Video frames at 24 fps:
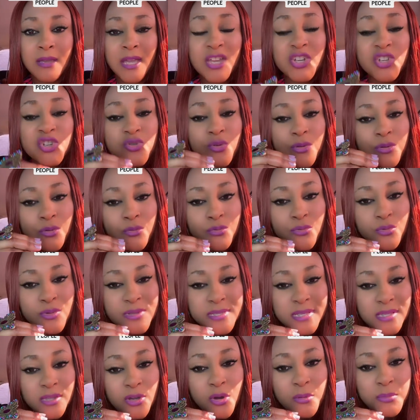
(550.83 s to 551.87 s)
Ensure the
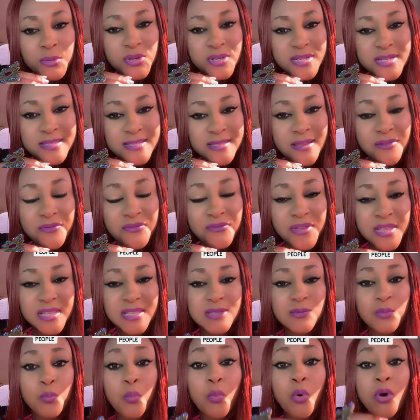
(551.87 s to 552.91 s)
roads in the communities are
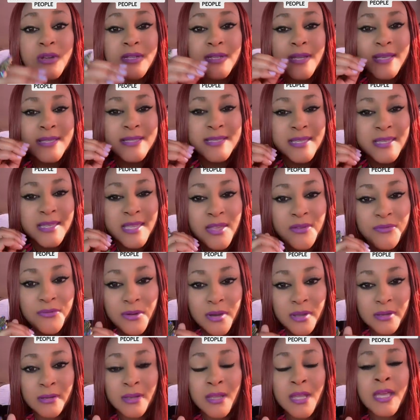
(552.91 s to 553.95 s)
fixed, water is
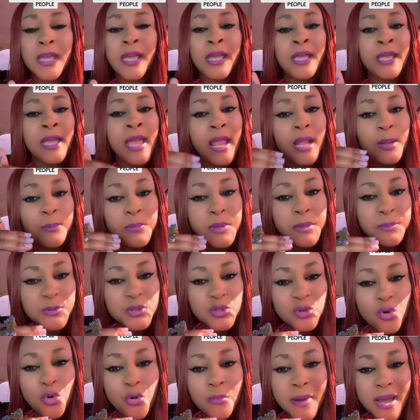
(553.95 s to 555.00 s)
given, help people
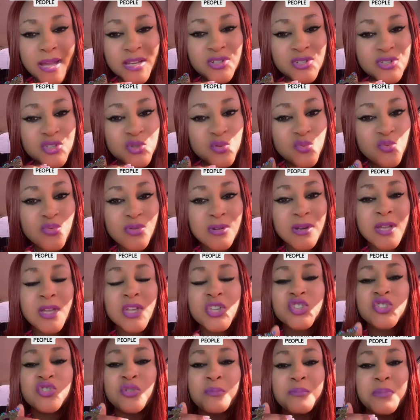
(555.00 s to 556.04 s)
to go back to school.
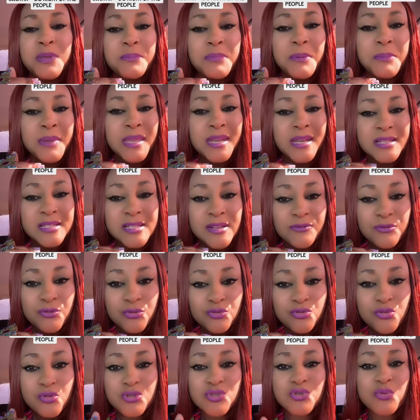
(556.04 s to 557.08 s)
Some people may not have
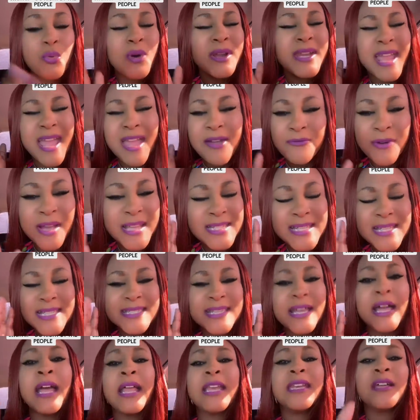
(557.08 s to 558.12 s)
groceries. Whatever it
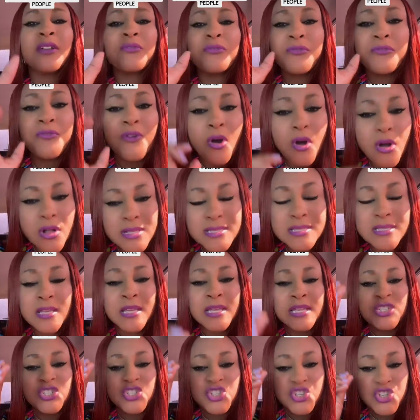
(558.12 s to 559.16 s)
is that falls
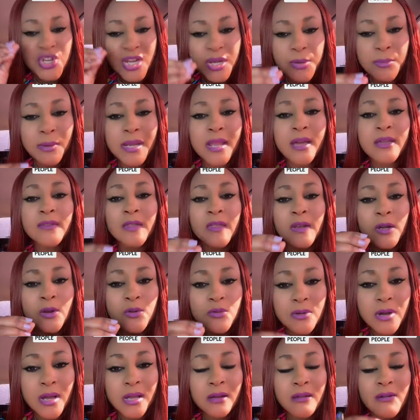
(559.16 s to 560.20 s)
genuinely under the
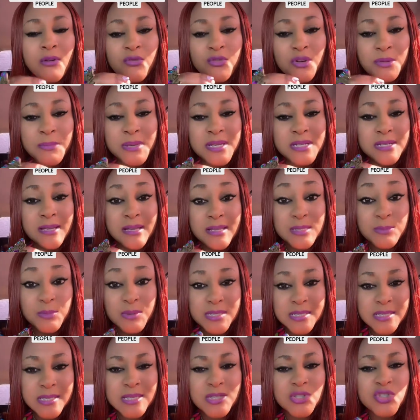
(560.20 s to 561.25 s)
local government
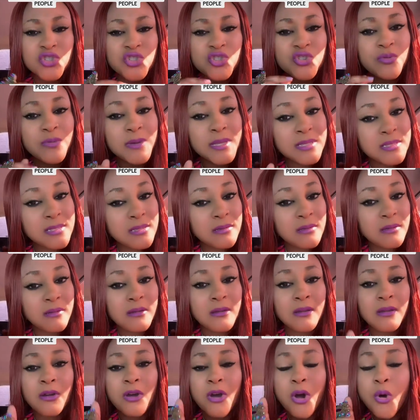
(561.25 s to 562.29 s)
auspices, do it.
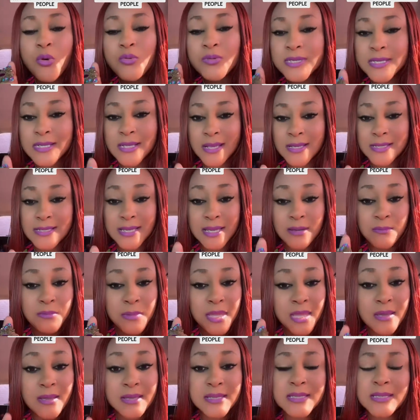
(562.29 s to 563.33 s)
Councillors and
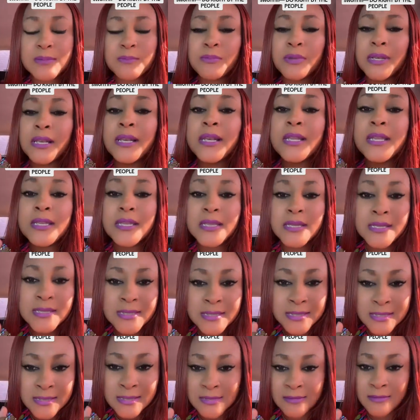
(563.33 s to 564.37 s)
mayors,
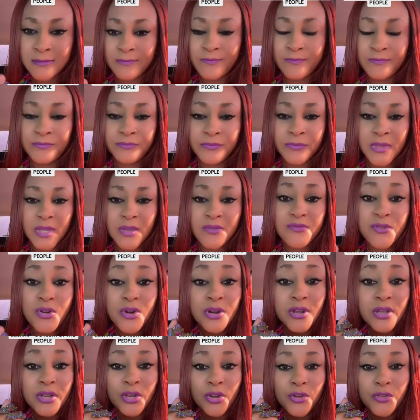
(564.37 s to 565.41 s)
please.
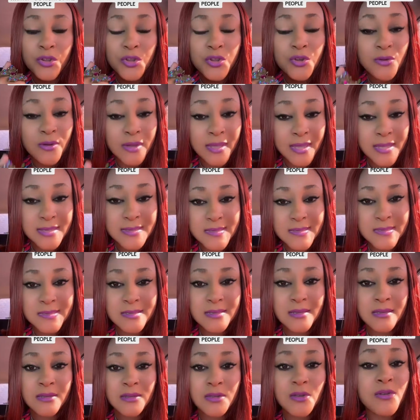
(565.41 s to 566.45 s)
Vernon, you're the
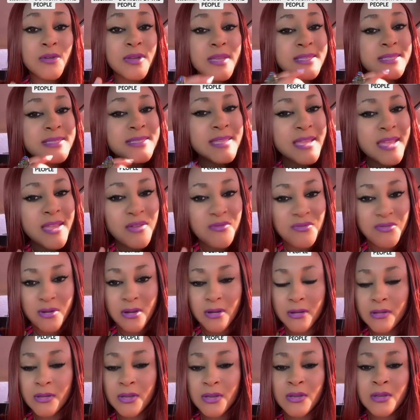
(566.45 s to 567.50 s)
youngest
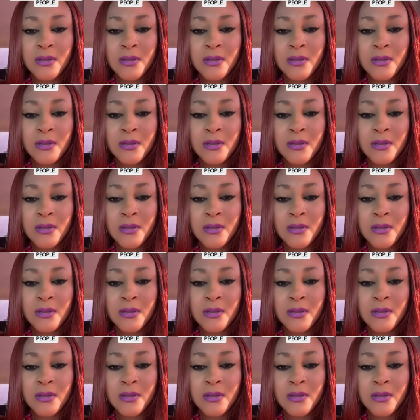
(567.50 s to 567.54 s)
ever.